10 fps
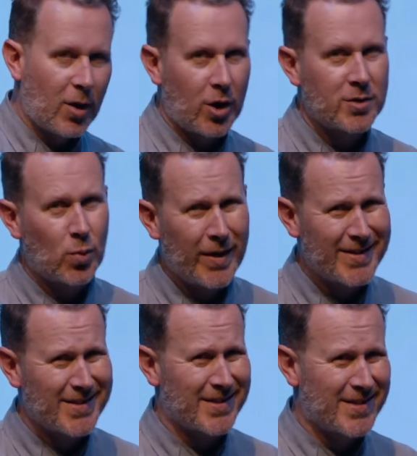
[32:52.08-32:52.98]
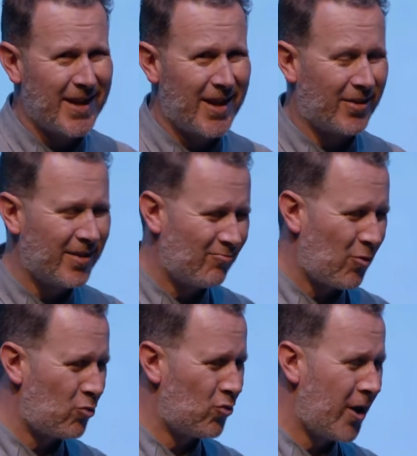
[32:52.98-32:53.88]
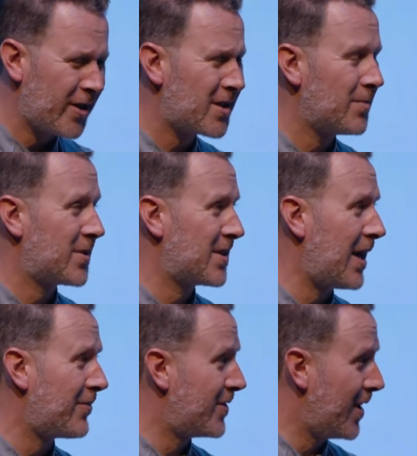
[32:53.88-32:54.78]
as weird as it sounds, write some stuff